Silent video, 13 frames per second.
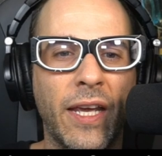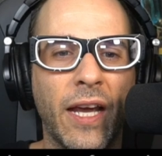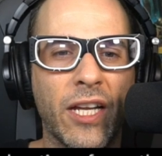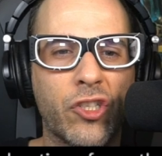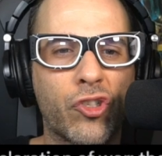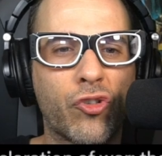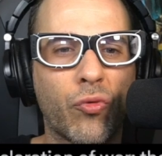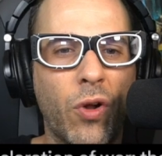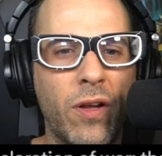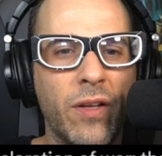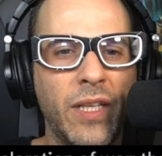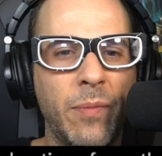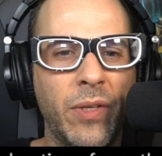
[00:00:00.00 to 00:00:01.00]
I
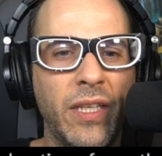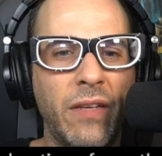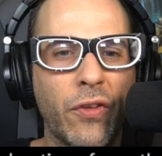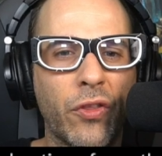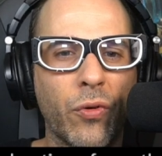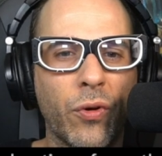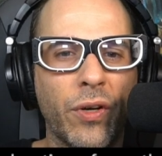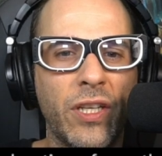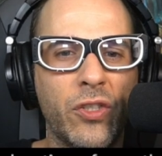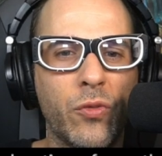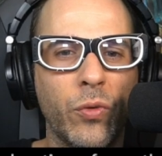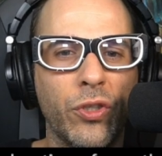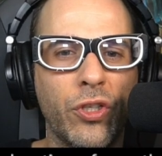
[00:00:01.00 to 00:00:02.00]
strongly believe
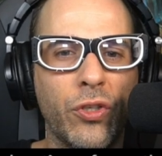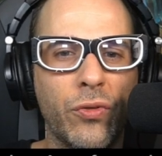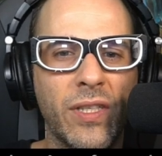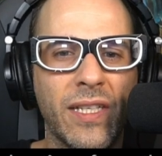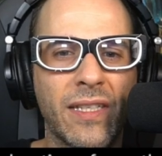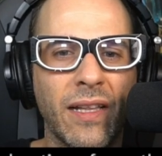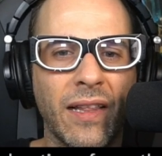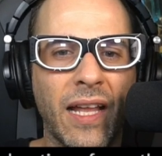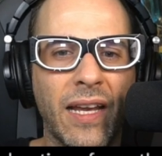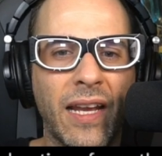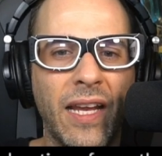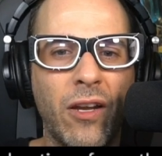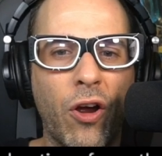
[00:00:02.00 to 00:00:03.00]
authorities will use this
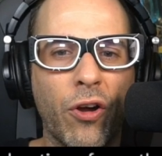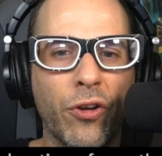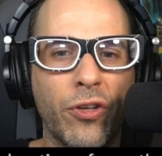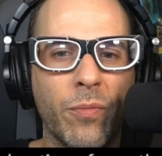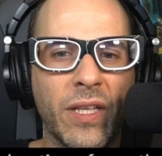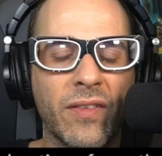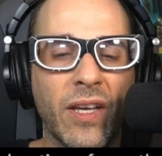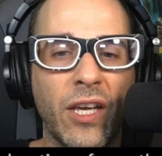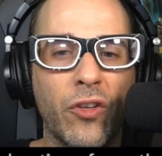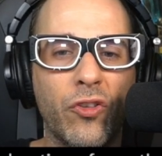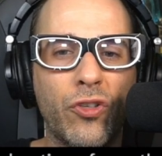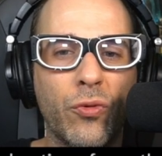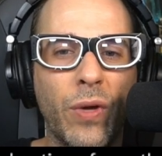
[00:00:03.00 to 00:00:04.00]
Luddite argument
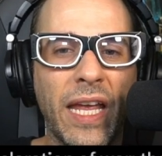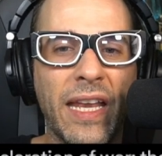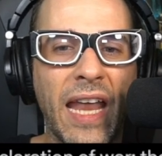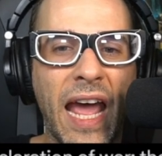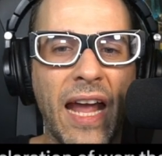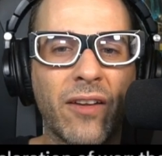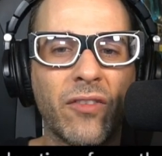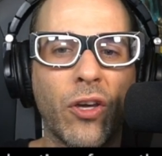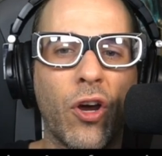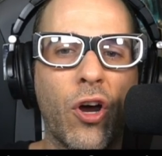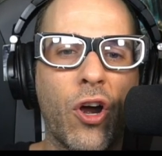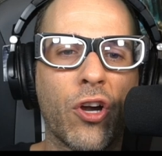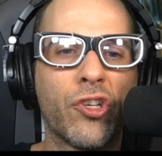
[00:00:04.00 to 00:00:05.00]
to enact
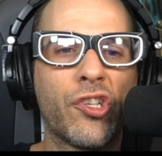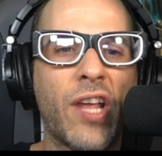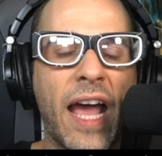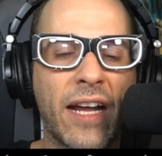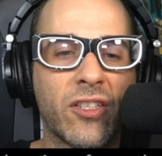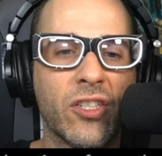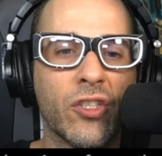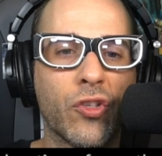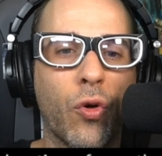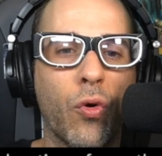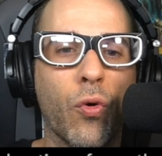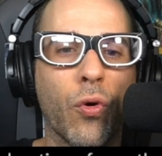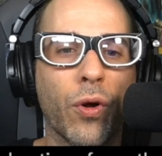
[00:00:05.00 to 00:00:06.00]
harsh taxes
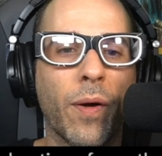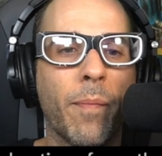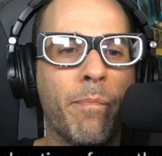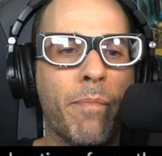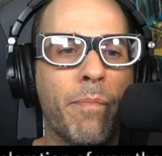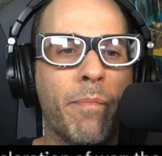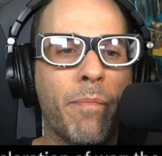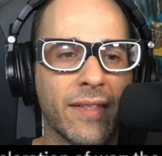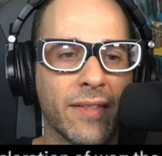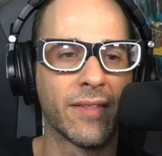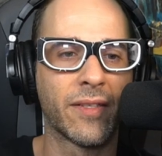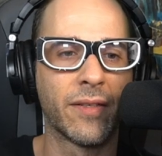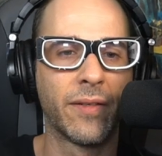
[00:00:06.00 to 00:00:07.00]
or
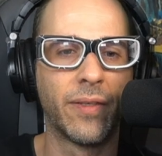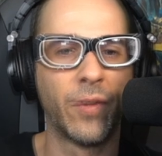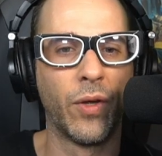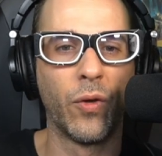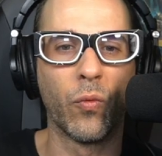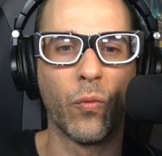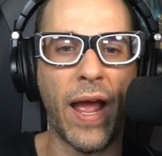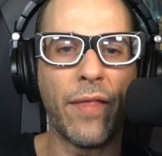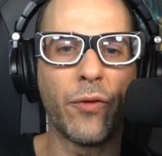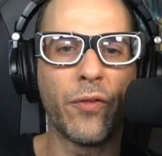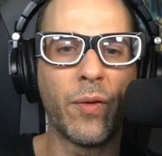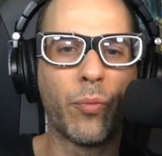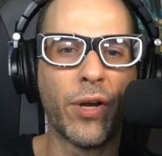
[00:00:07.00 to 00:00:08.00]
bans. Rather
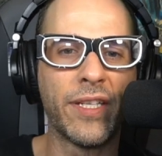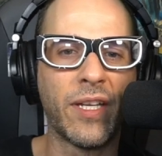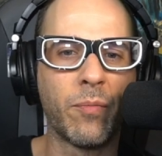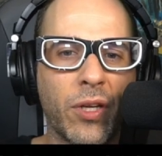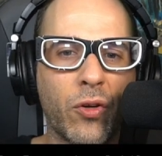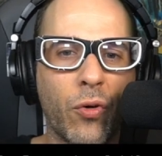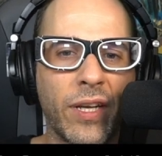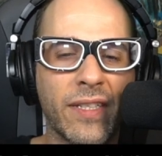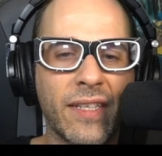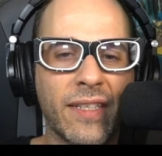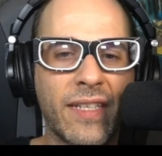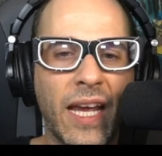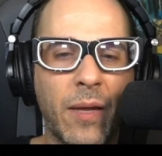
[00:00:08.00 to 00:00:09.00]
than praising Bitcoin as
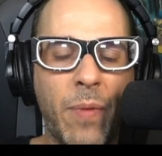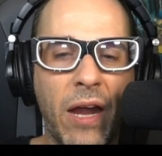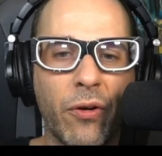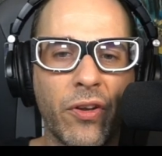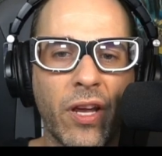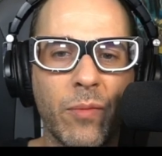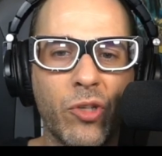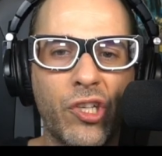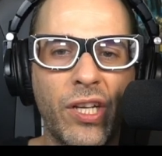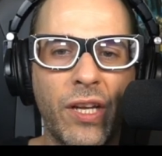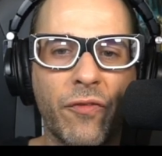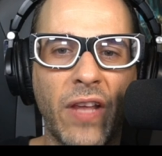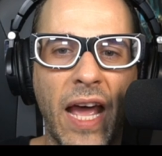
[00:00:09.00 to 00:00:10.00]
a tech paradigm
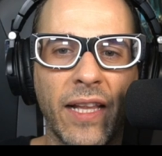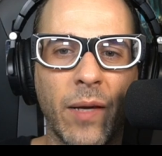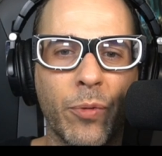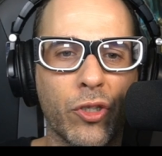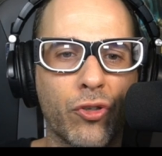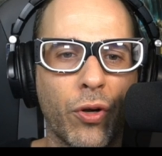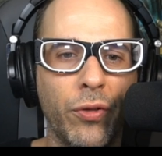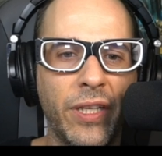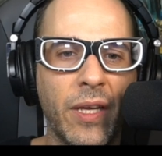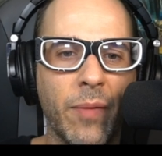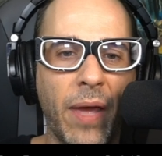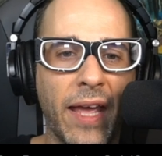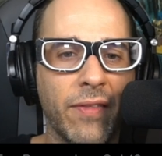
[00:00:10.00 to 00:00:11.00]
shift a la
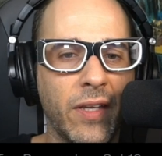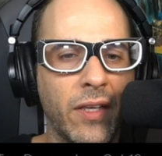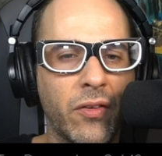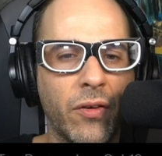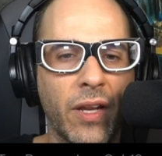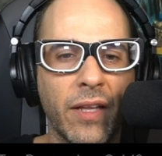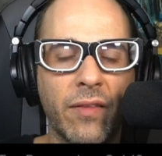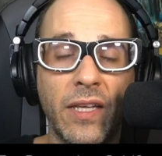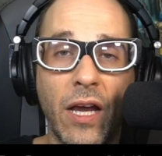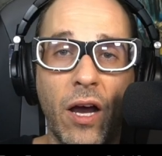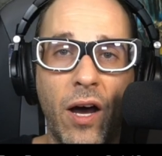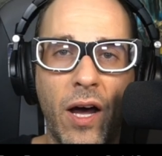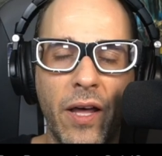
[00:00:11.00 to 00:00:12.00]
petroleum and the internet, the
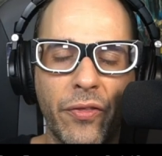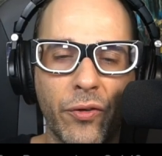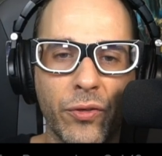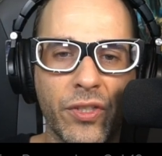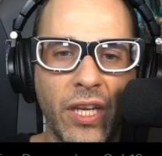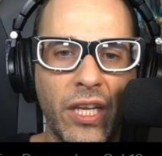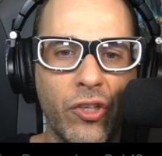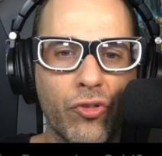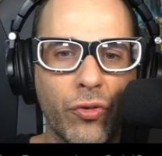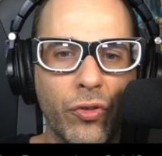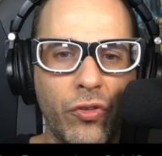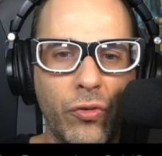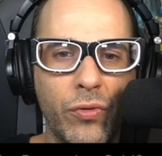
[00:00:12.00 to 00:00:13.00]
authors
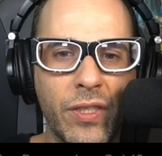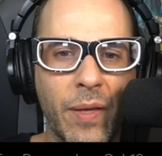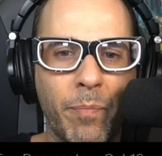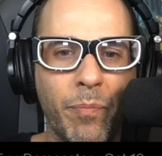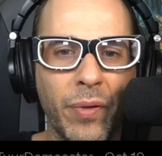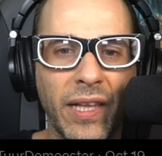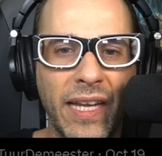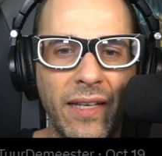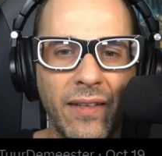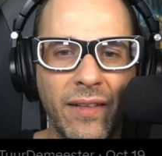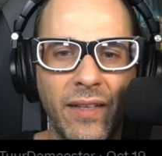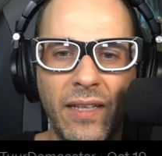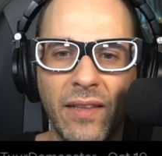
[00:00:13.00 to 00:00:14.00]
introduce the
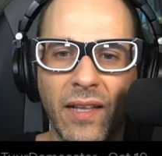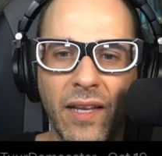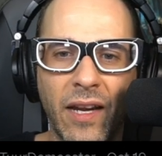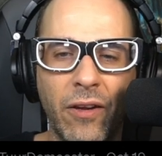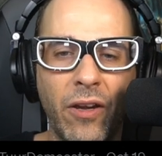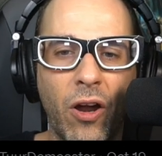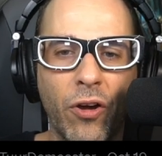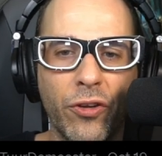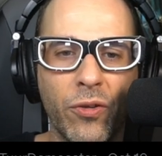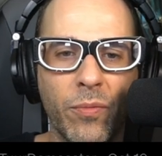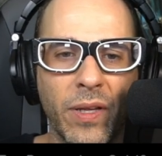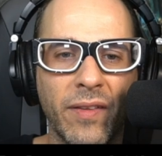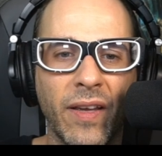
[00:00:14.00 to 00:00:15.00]
blatantly Luddite
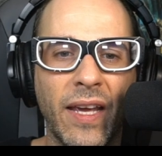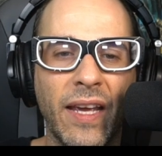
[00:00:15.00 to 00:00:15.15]
argument